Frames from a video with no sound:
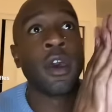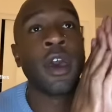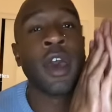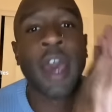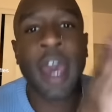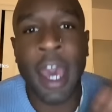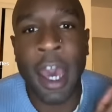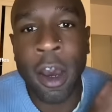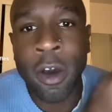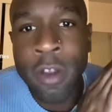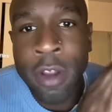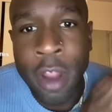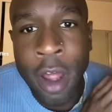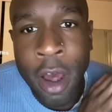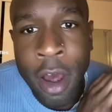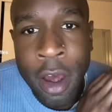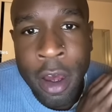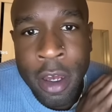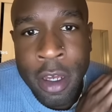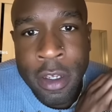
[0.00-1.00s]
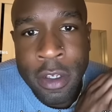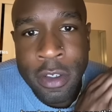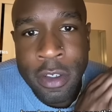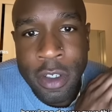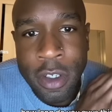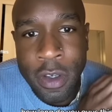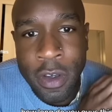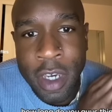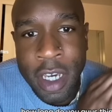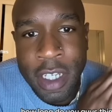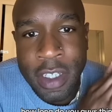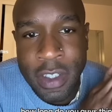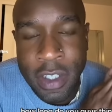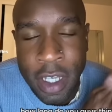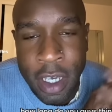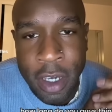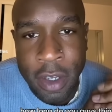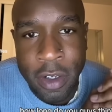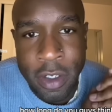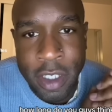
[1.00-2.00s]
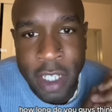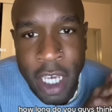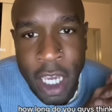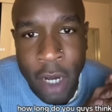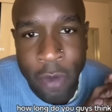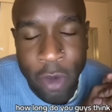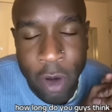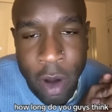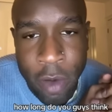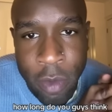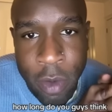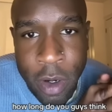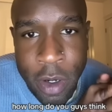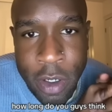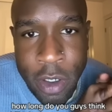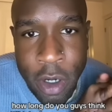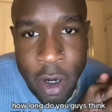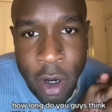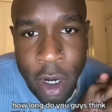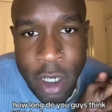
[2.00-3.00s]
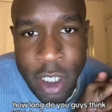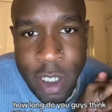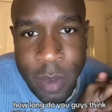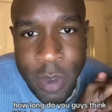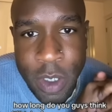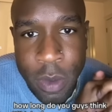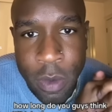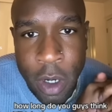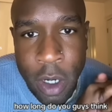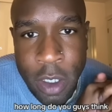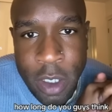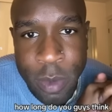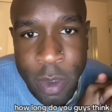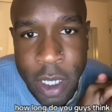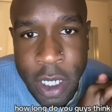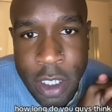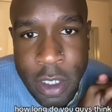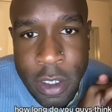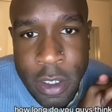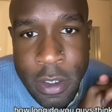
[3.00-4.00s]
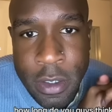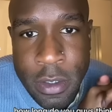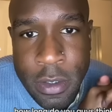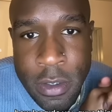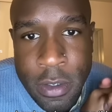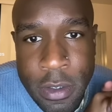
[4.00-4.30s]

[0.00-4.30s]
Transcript: How long do you guys think it'll take for everyone to turn on Gypsy Rose Blanchard?